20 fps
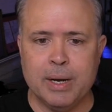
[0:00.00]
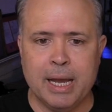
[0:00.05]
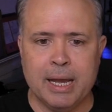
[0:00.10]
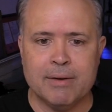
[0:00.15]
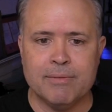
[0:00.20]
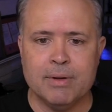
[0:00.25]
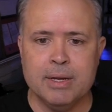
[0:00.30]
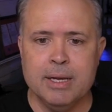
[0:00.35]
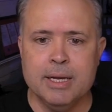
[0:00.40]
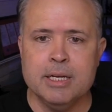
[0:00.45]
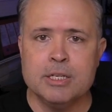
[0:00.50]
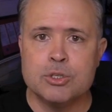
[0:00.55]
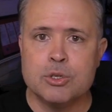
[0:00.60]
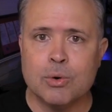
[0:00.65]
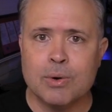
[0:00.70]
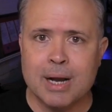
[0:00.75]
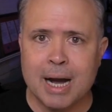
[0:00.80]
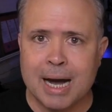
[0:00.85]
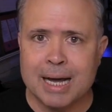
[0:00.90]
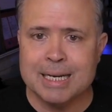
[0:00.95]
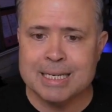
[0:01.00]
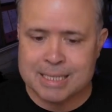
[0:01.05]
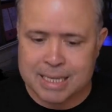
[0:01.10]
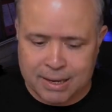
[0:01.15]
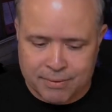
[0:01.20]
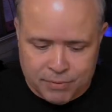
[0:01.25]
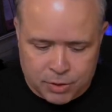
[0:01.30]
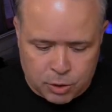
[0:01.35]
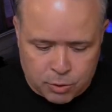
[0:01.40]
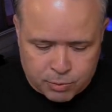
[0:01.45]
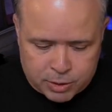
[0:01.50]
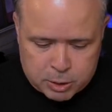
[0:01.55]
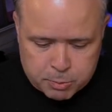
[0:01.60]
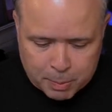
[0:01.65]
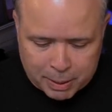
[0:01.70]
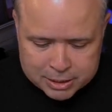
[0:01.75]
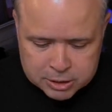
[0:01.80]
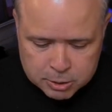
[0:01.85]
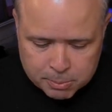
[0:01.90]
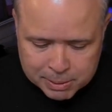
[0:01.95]
have. So God has given you
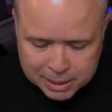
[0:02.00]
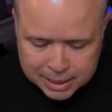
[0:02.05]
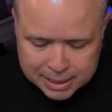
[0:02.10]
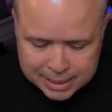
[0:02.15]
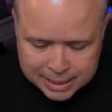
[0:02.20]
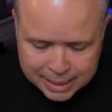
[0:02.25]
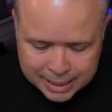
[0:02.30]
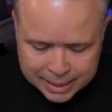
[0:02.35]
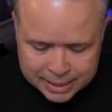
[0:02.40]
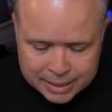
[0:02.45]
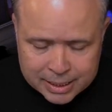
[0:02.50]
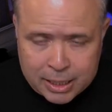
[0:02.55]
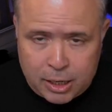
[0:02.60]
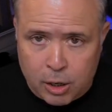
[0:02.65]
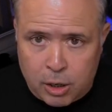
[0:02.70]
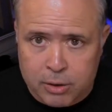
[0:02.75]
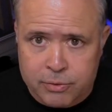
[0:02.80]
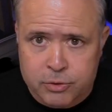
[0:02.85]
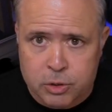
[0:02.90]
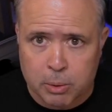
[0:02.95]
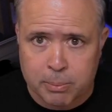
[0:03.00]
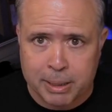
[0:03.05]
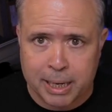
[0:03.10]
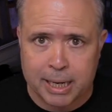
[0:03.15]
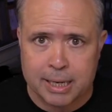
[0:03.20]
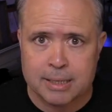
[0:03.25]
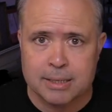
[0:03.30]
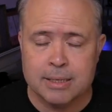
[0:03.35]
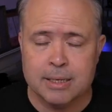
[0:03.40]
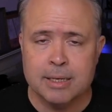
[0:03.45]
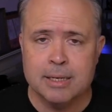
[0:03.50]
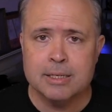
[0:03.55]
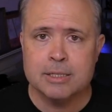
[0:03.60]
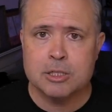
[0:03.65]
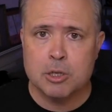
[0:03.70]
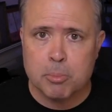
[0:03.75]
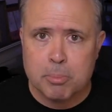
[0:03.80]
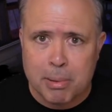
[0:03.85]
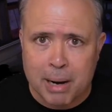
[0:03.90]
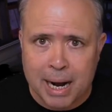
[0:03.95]
responsibility in the earth domain
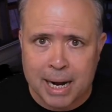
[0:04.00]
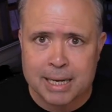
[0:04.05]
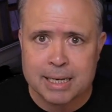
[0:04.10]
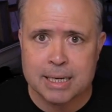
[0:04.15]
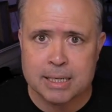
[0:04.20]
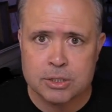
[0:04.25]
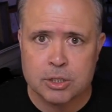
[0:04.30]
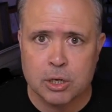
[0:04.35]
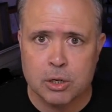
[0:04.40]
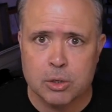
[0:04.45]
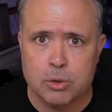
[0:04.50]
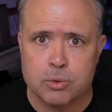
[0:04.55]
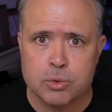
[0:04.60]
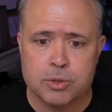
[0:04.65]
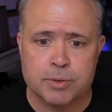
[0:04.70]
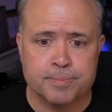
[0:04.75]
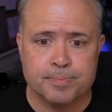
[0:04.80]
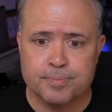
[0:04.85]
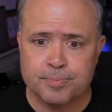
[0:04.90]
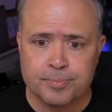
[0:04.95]
to bind and to loose.